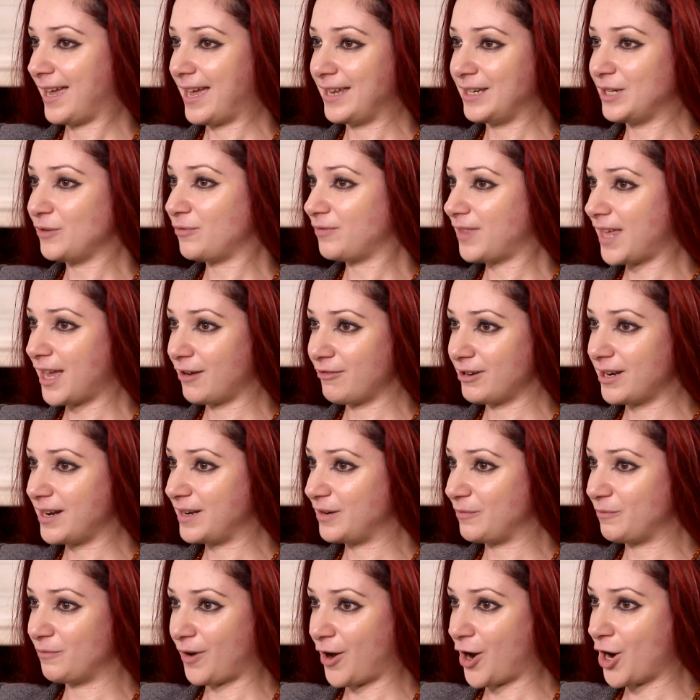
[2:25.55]
And if they're in
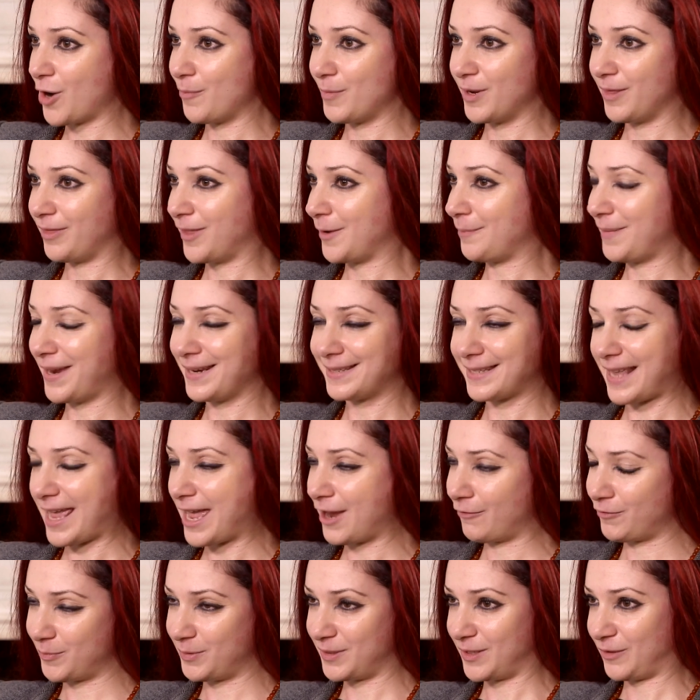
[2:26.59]
an environment that makes
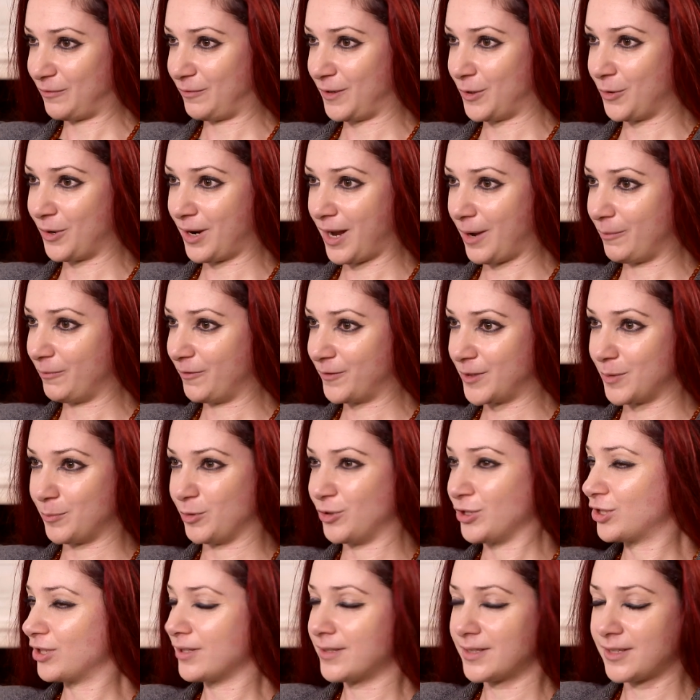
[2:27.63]
everybody feel
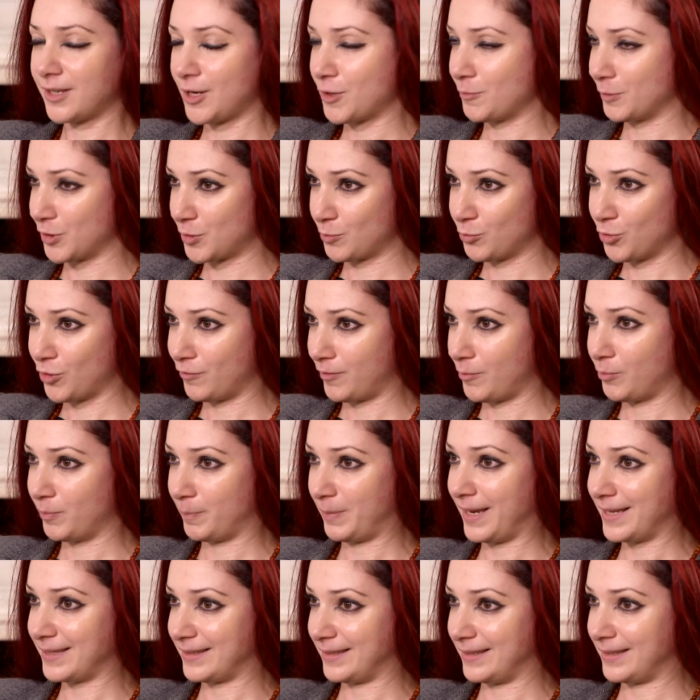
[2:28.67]
comfortable, it's just so much more of a
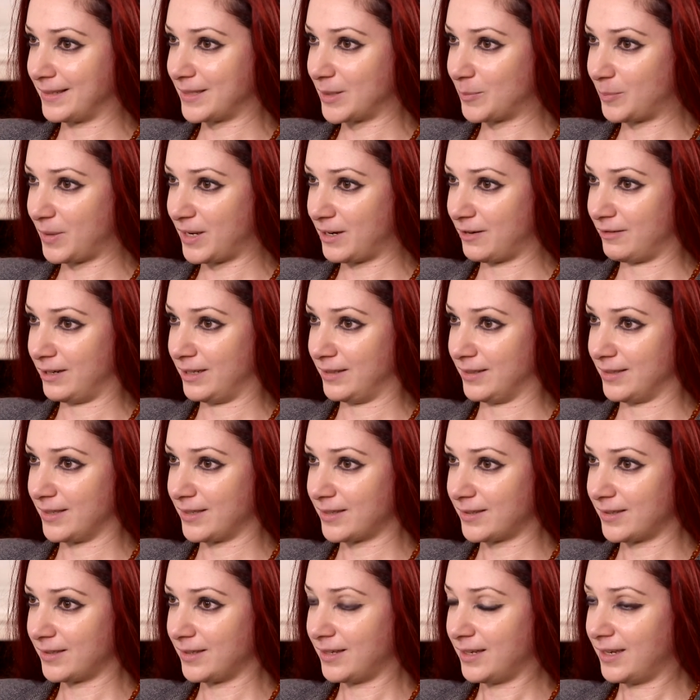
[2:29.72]
pleasant
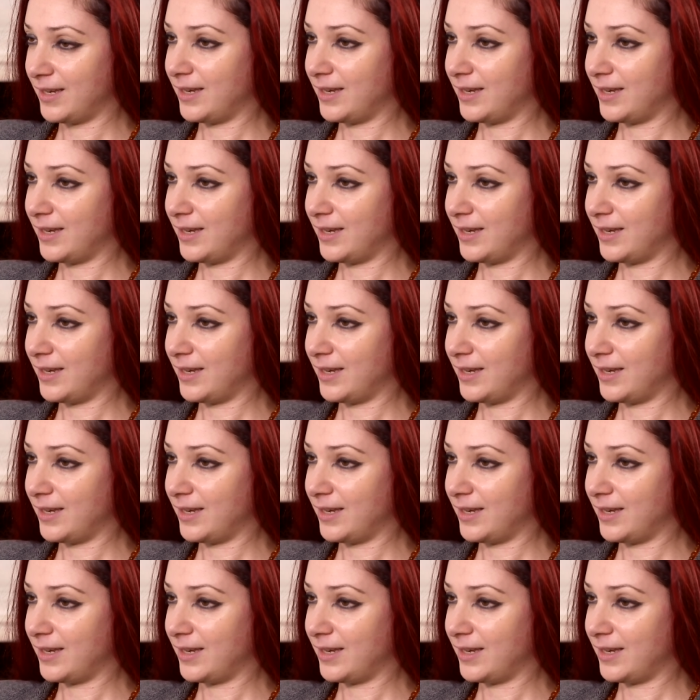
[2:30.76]
experience.